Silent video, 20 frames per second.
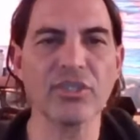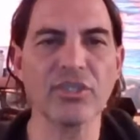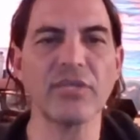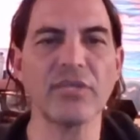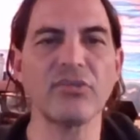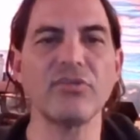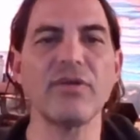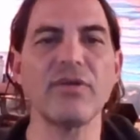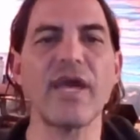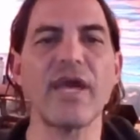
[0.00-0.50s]

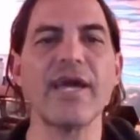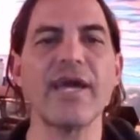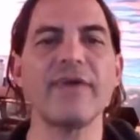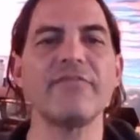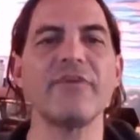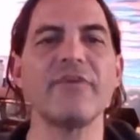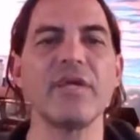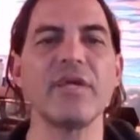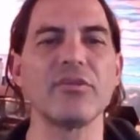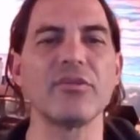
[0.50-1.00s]
that you
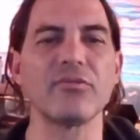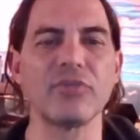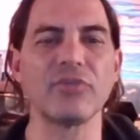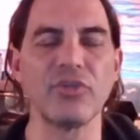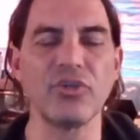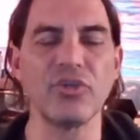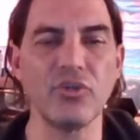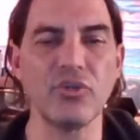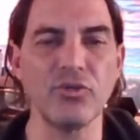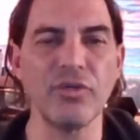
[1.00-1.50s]
have, and the
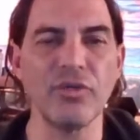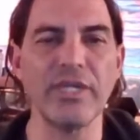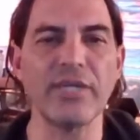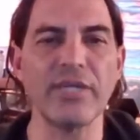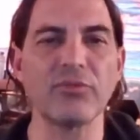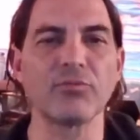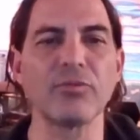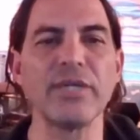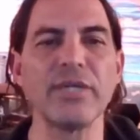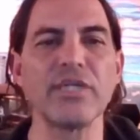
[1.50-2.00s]
unique
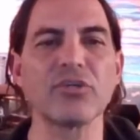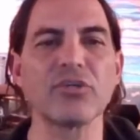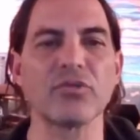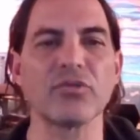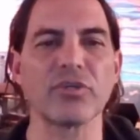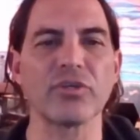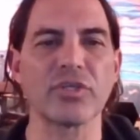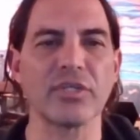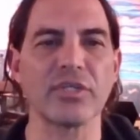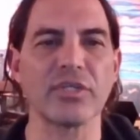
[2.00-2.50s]

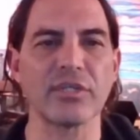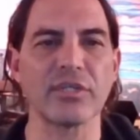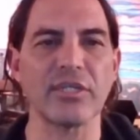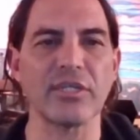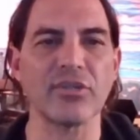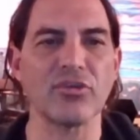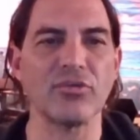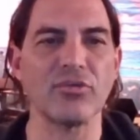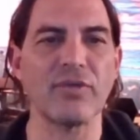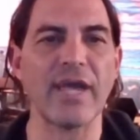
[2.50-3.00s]
resources
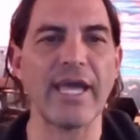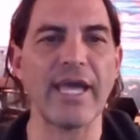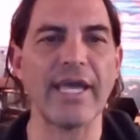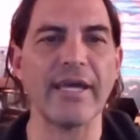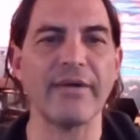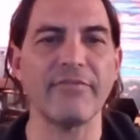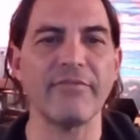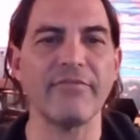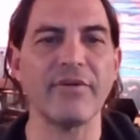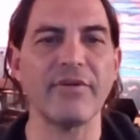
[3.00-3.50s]
that you
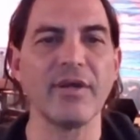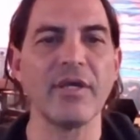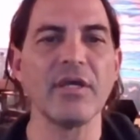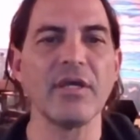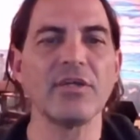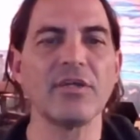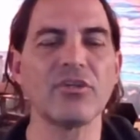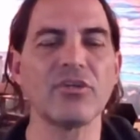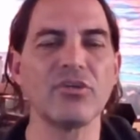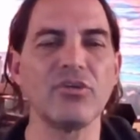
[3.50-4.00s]
have
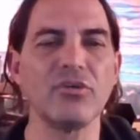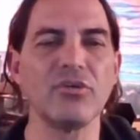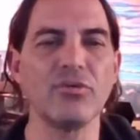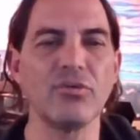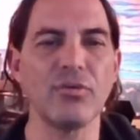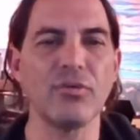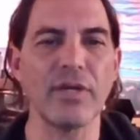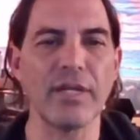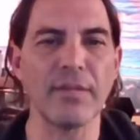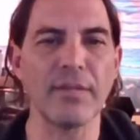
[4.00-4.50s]

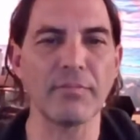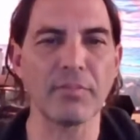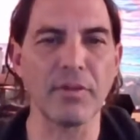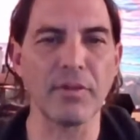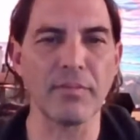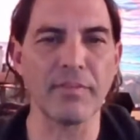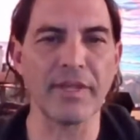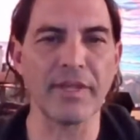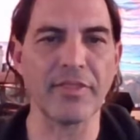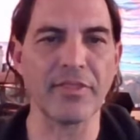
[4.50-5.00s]
to
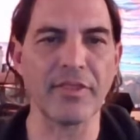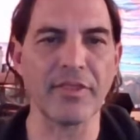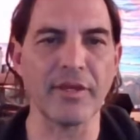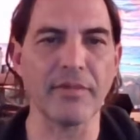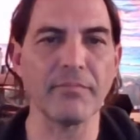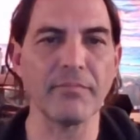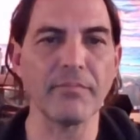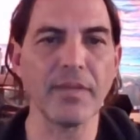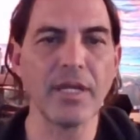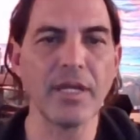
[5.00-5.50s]
implement
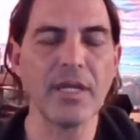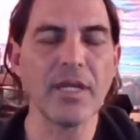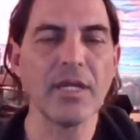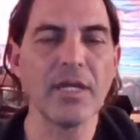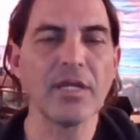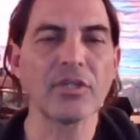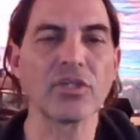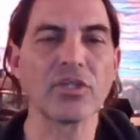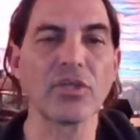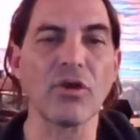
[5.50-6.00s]
them.
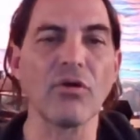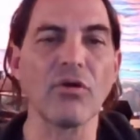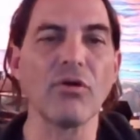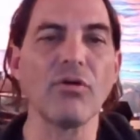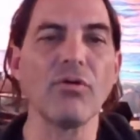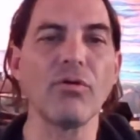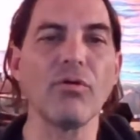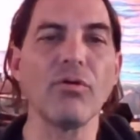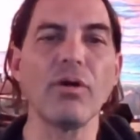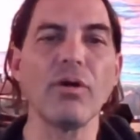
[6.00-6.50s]

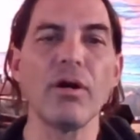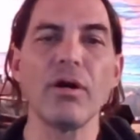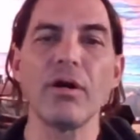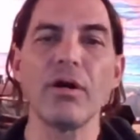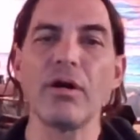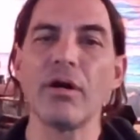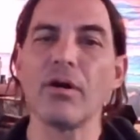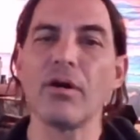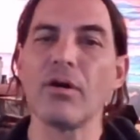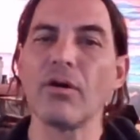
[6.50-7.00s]
So
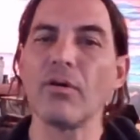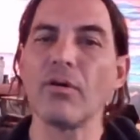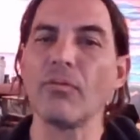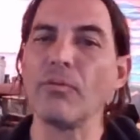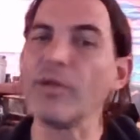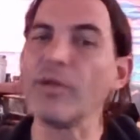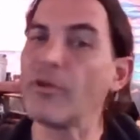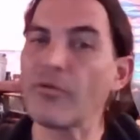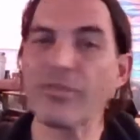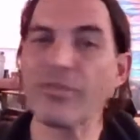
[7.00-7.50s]

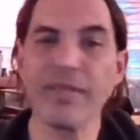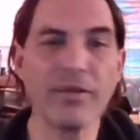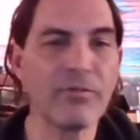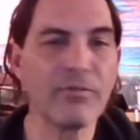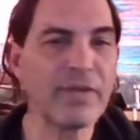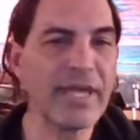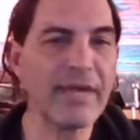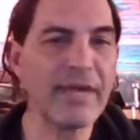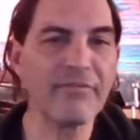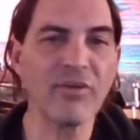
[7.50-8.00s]
we don't think
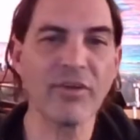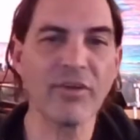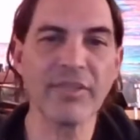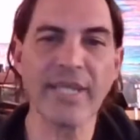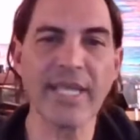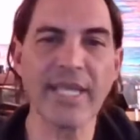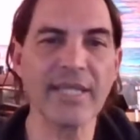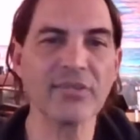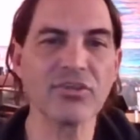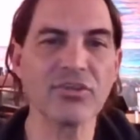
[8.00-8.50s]
we have all
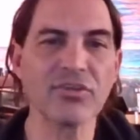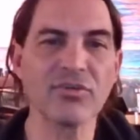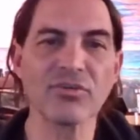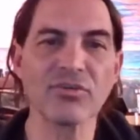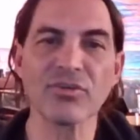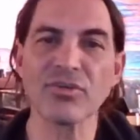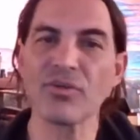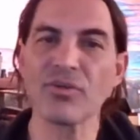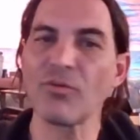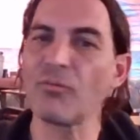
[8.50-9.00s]
the
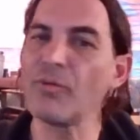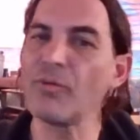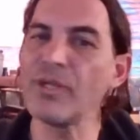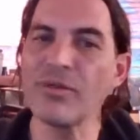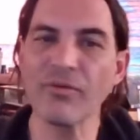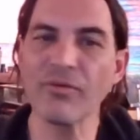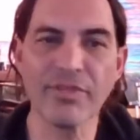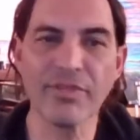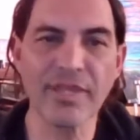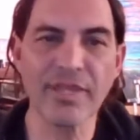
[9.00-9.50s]
answers. We
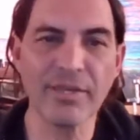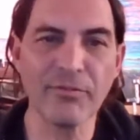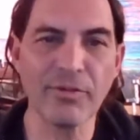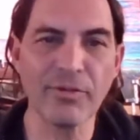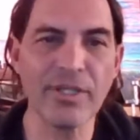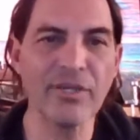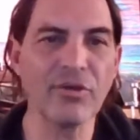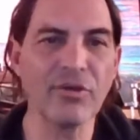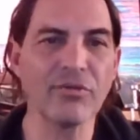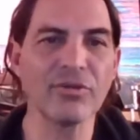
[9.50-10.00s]
don't think
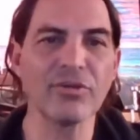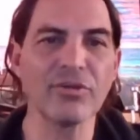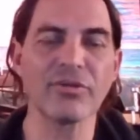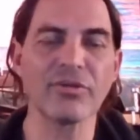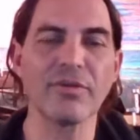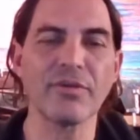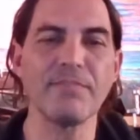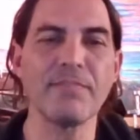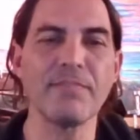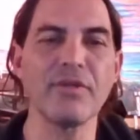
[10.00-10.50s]
we know your
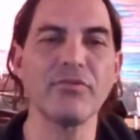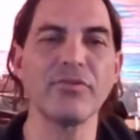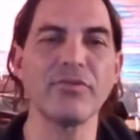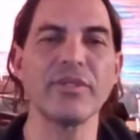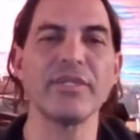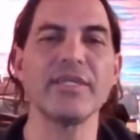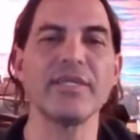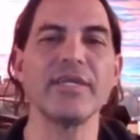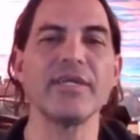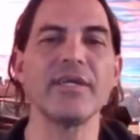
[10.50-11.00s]

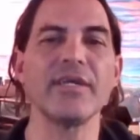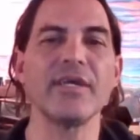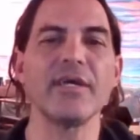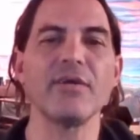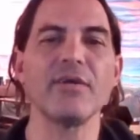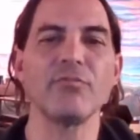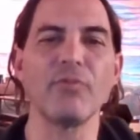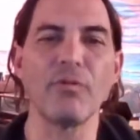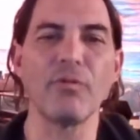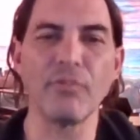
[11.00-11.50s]
community.
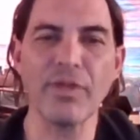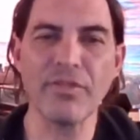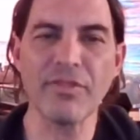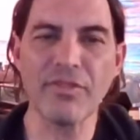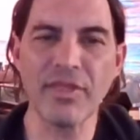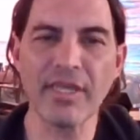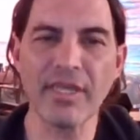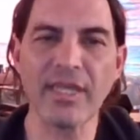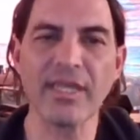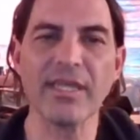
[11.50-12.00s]
What we
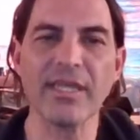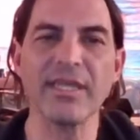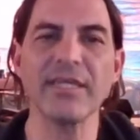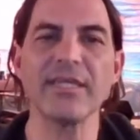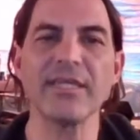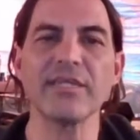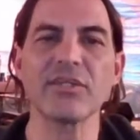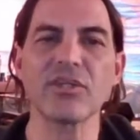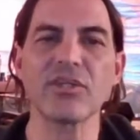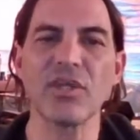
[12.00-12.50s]
think
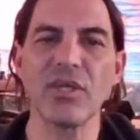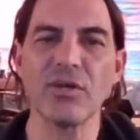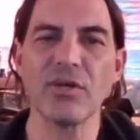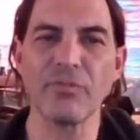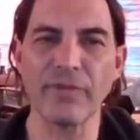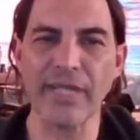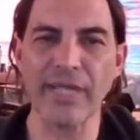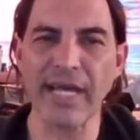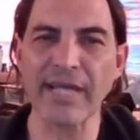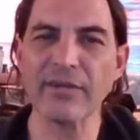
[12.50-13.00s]
is
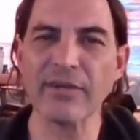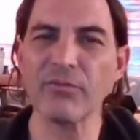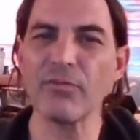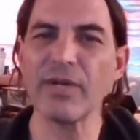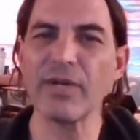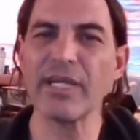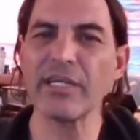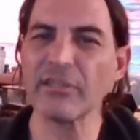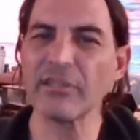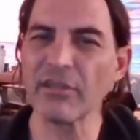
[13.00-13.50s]
we got a
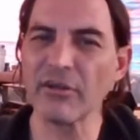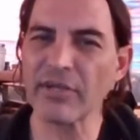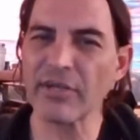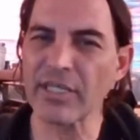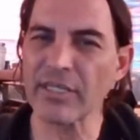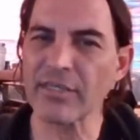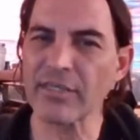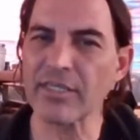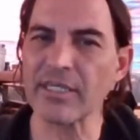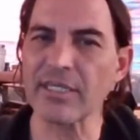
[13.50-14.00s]
way to look
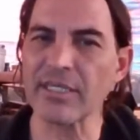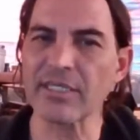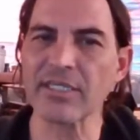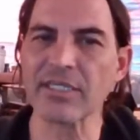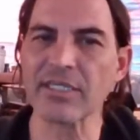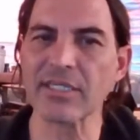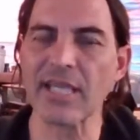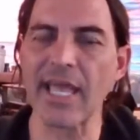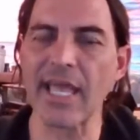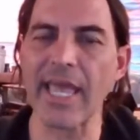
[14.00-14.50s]
at
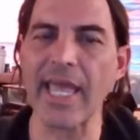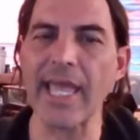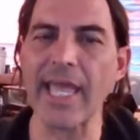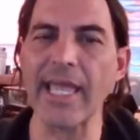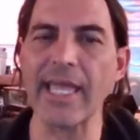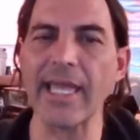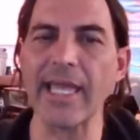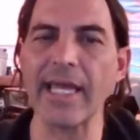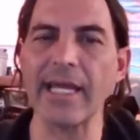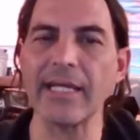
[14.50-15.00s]
this,
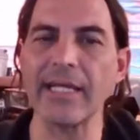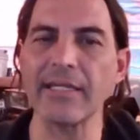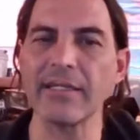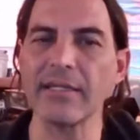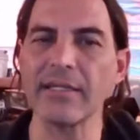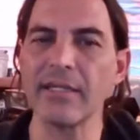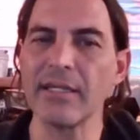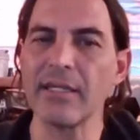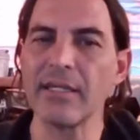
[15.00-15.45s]
and